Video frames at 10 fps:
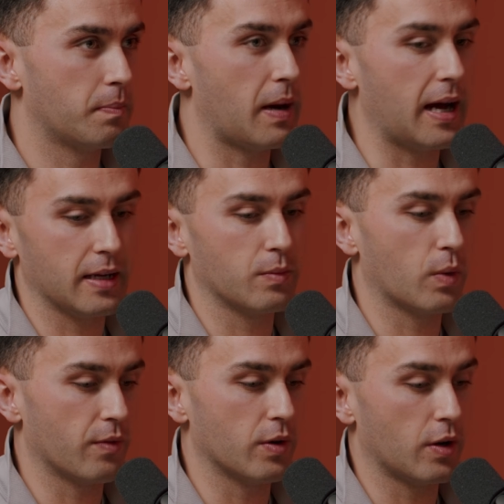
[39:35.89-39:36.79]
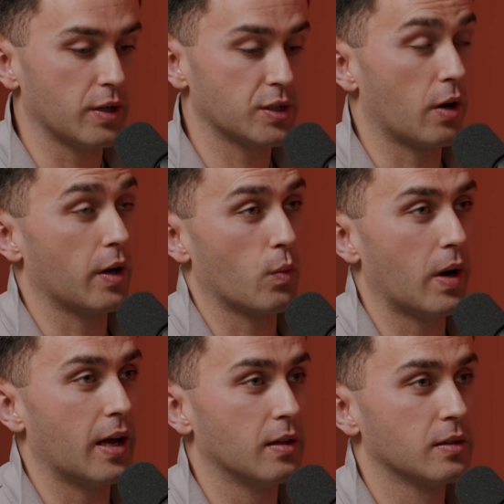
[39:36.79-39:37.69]
whether or not it's going
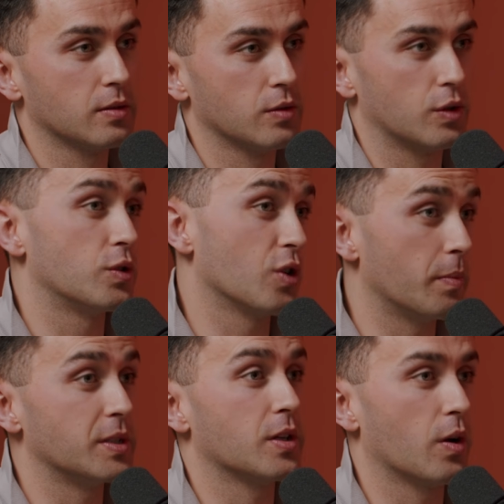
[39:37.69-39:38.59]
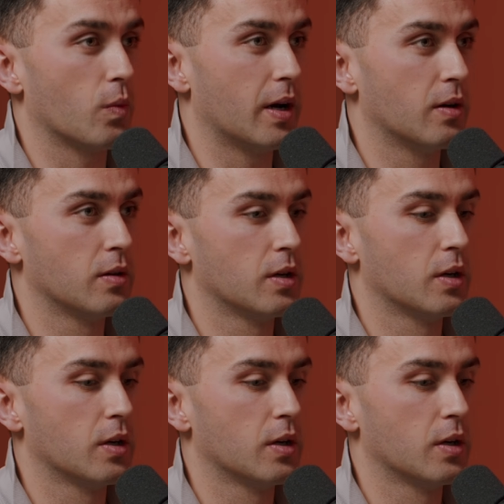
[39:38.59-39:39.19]
well or your job is going well.